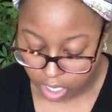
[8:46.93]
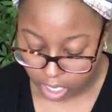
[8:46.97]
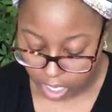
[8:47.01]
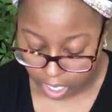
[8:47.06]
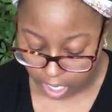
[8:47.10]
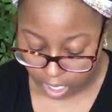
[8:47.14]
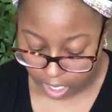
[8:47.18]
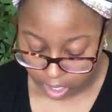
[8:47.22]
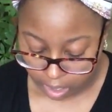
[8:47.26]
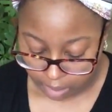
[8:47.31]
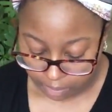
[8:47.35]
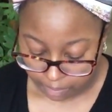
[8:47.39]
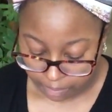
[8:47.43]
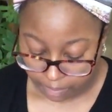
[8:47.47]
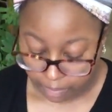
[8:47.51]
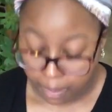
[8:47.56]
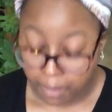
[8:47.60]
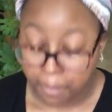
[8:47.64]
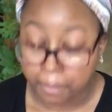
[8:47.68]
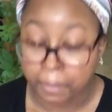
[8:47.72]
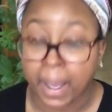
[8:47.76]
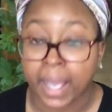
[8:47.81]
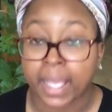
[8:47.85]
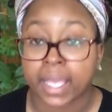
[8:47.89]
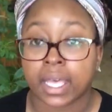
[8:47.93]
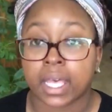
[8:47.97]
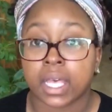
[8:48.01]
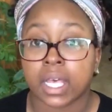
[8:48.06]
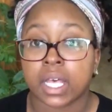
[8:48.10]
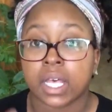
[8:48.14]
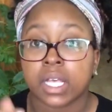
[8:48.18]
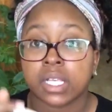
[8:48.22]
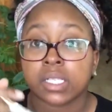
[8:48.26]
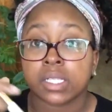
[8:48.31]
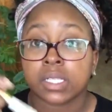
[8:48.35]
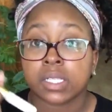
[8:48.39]
Um, my
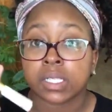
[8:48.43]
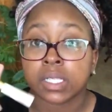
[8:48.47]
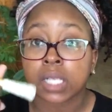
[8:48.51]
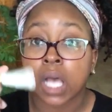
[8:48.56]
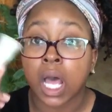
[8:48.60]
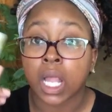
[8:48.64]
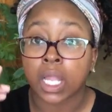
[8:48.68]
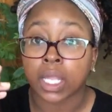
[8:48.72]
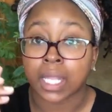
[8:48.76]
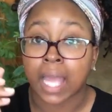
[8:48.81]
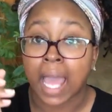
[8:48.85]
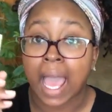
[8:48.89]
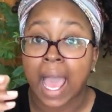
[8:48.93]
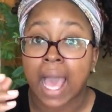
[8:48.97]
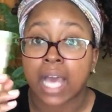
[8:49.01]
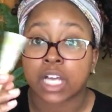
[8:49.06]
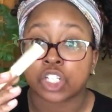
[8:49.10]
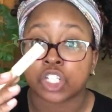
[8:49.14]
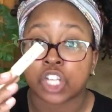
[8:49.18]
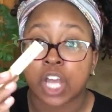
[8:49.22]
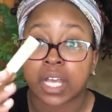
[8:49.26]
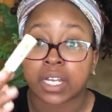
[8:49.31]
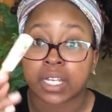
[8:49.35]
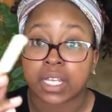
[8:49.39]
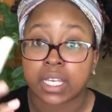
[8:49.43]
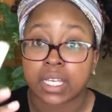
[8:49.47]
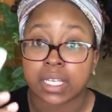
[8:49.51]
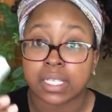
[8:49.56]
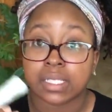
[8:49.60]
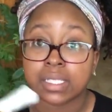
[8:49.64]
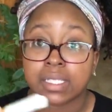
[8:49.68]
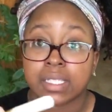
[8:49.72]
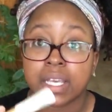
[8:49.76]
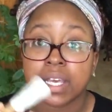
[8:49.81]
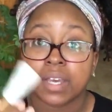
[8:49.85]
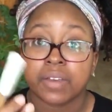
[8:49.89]
Kiss Lash
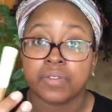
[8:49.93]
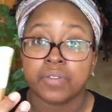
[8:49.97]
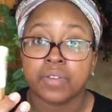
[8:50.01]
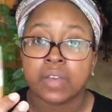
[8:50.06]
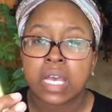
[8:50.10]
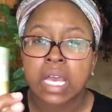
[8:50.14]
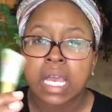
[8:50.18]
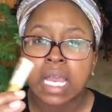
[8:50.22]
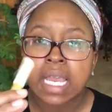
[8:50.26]
Adhesive